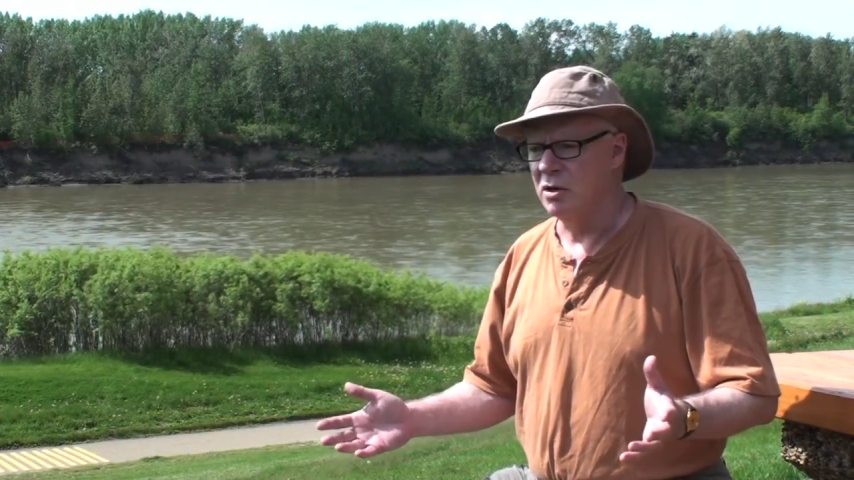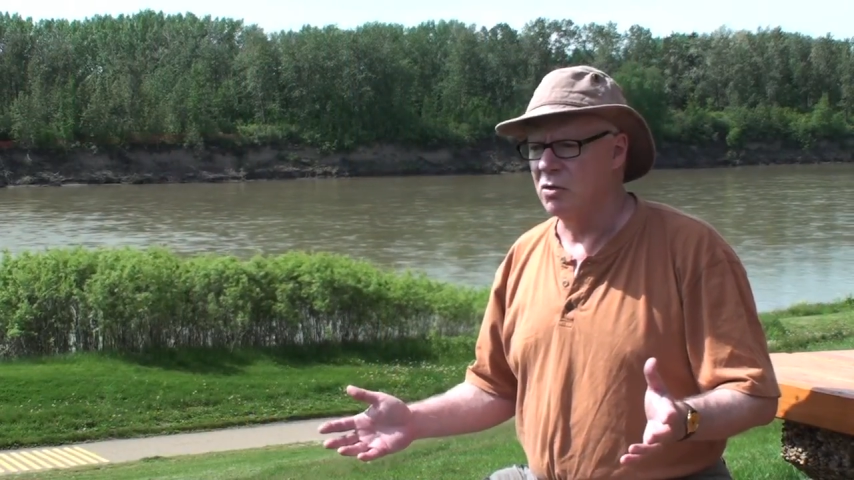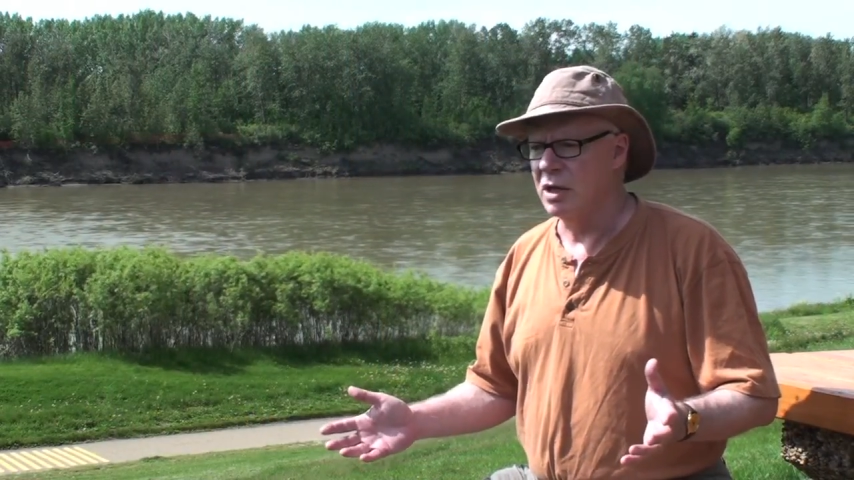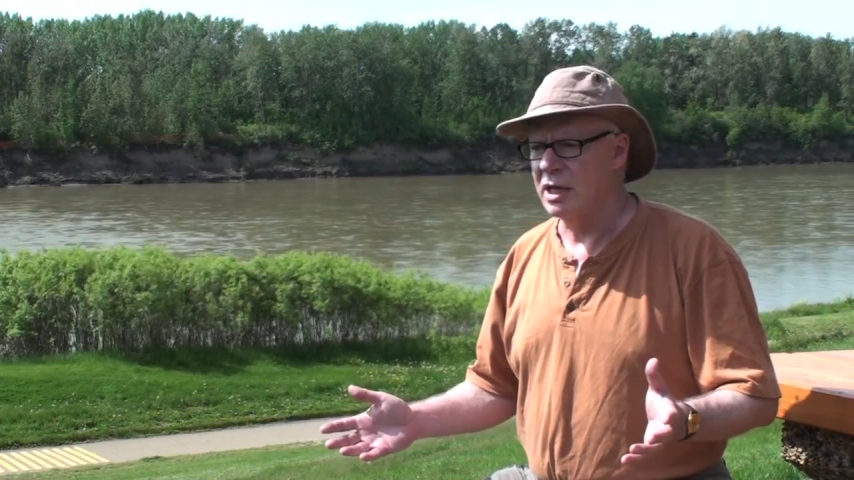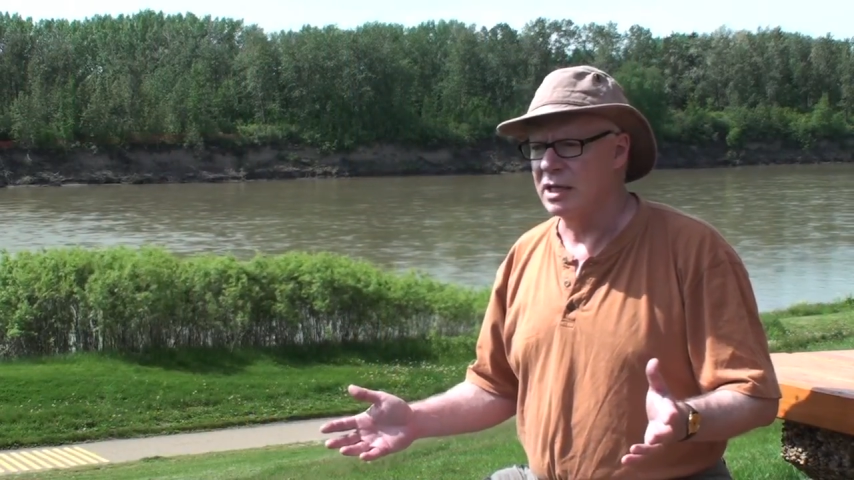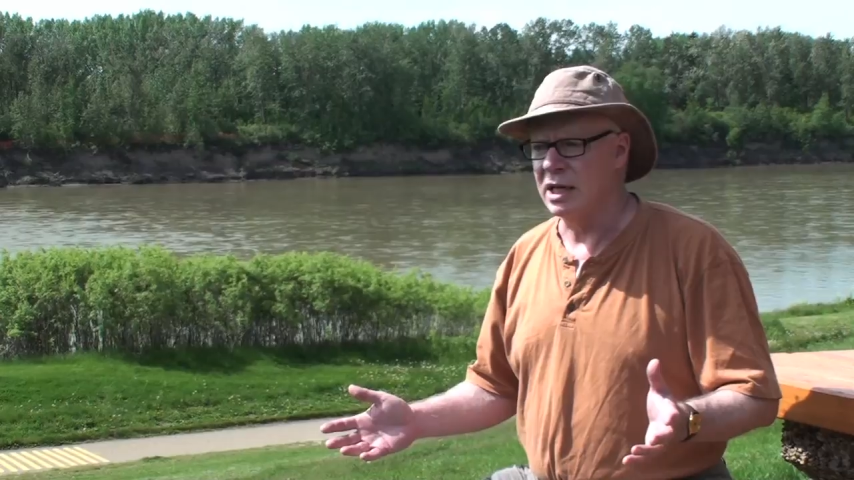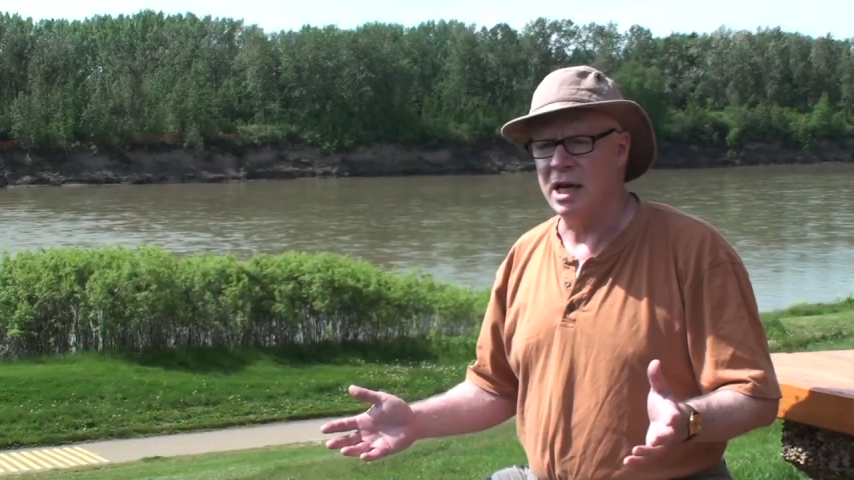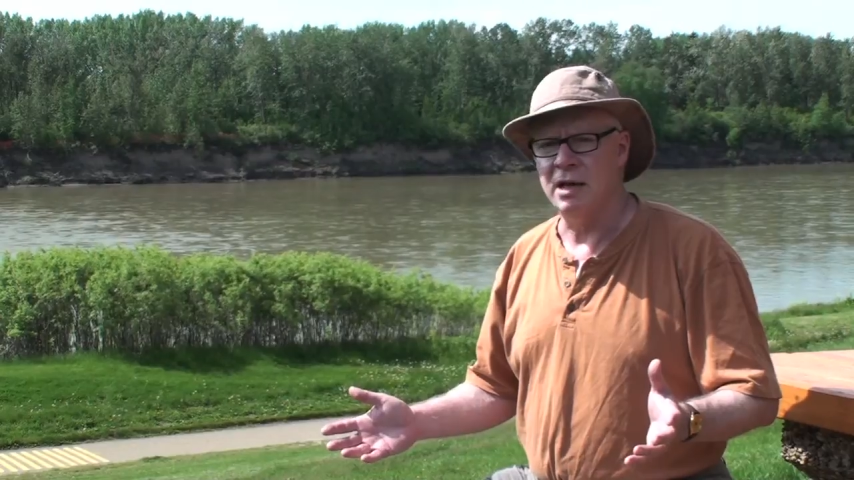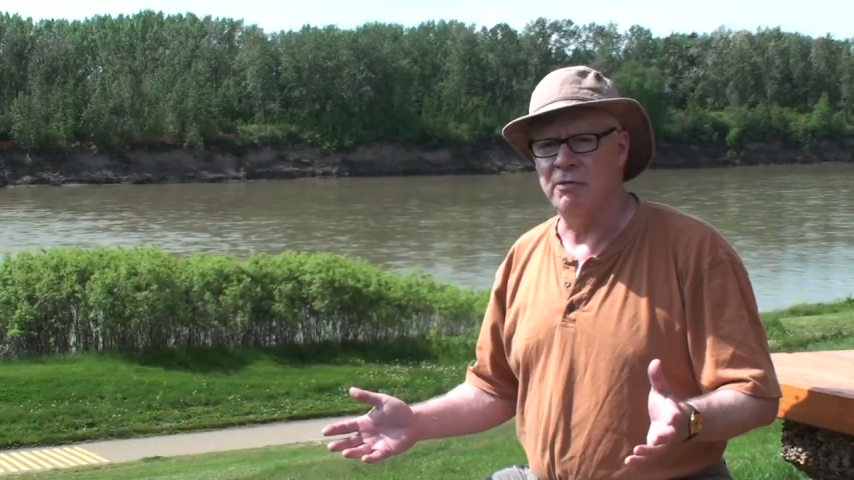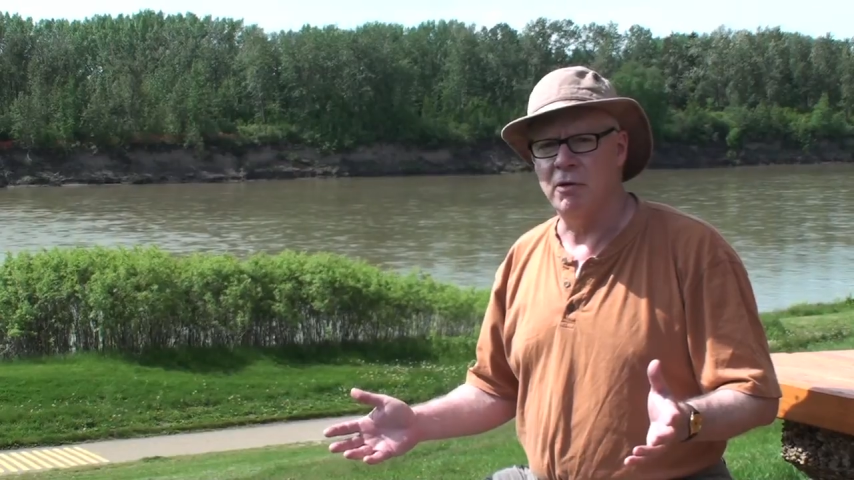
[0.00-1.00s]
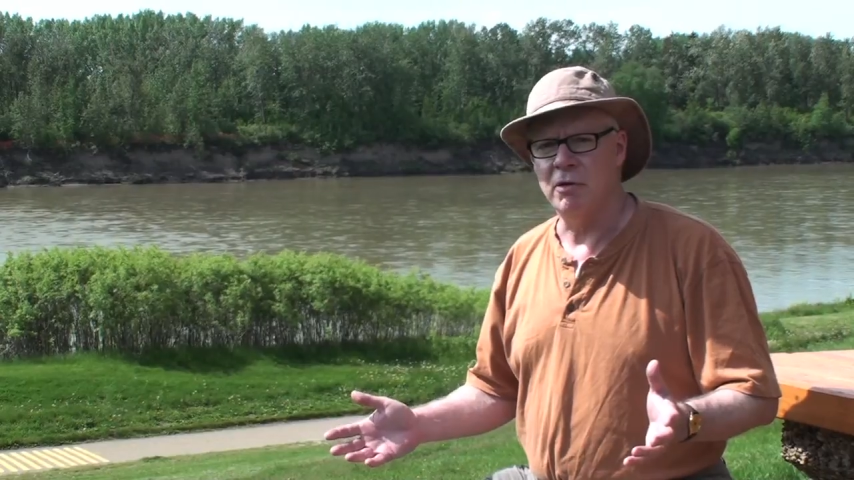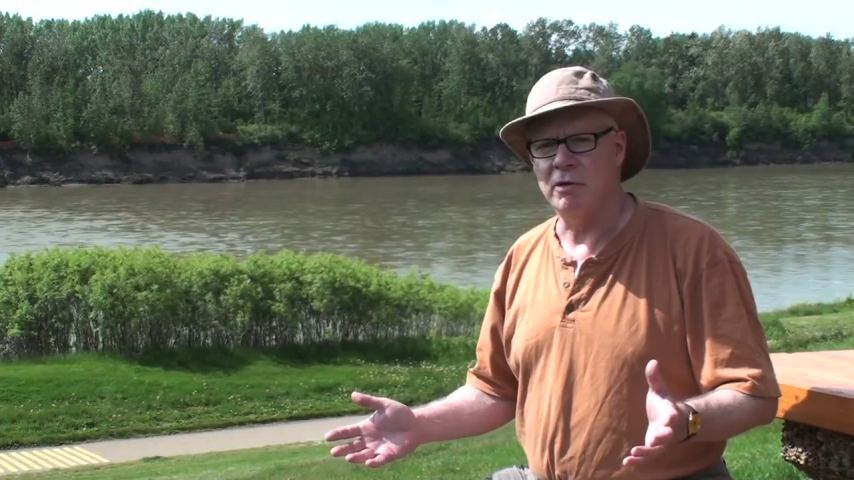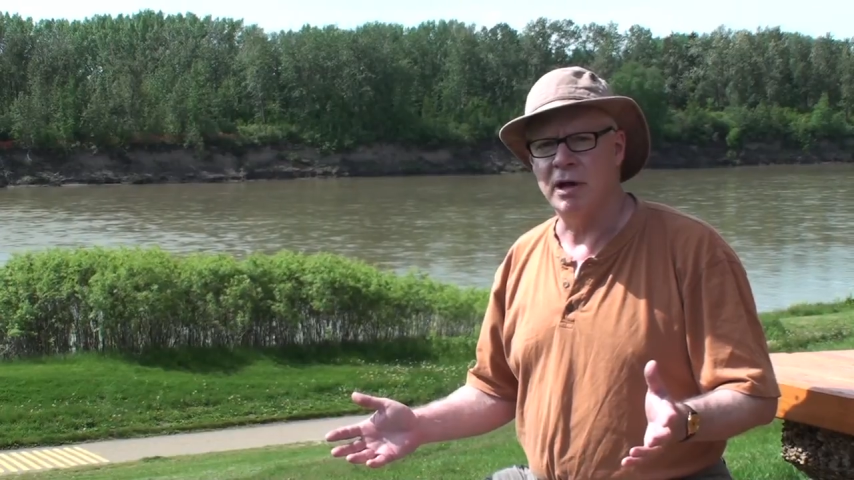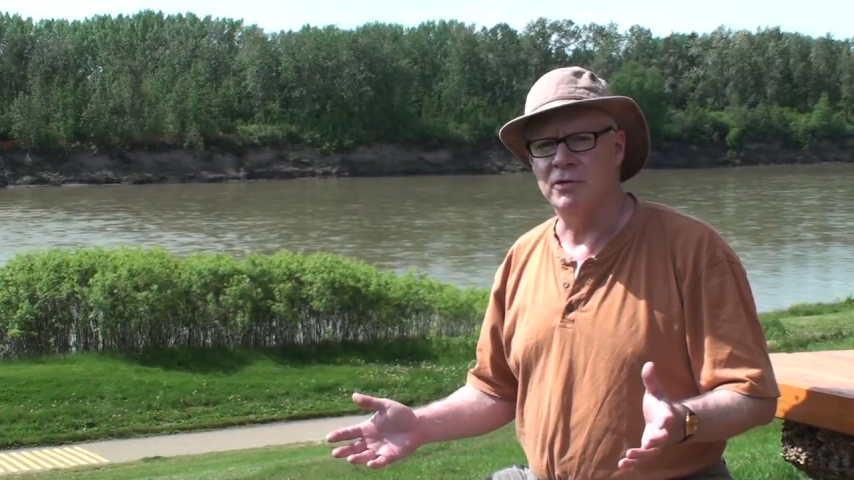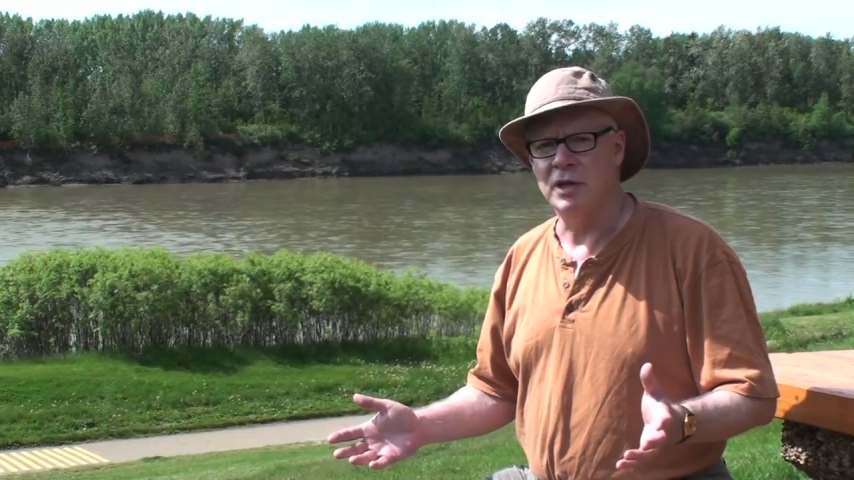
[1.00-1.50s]
you don't like the kind of
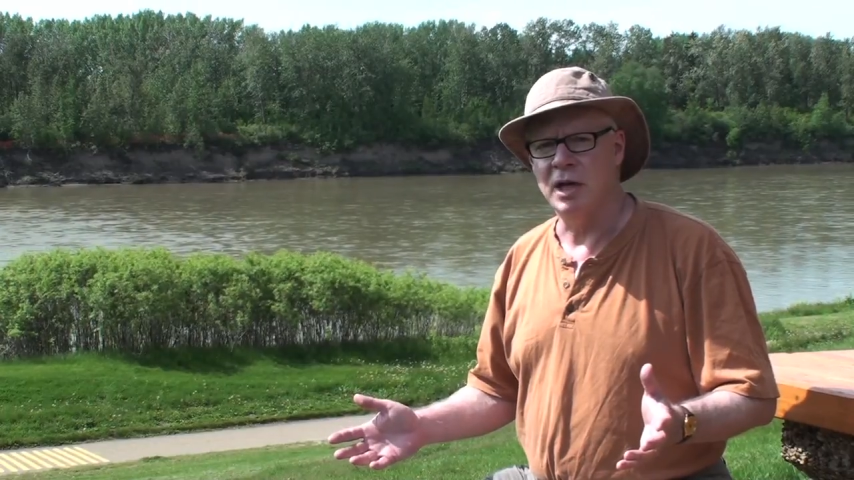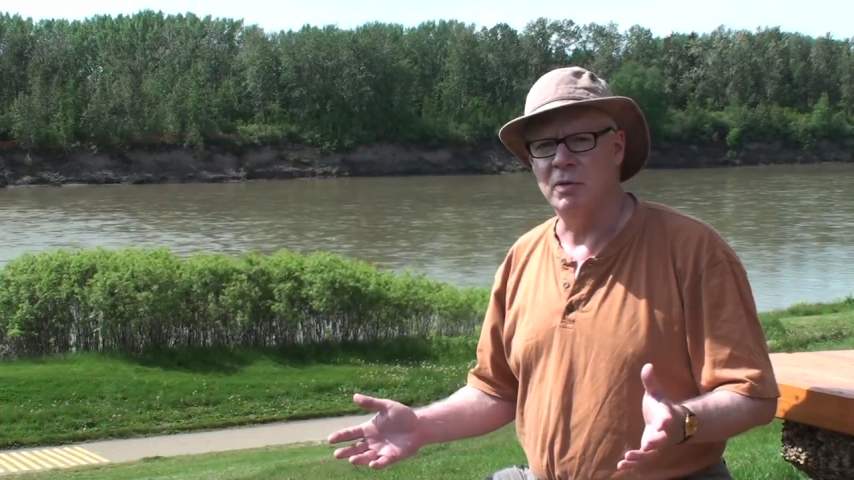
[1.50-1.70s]
photographs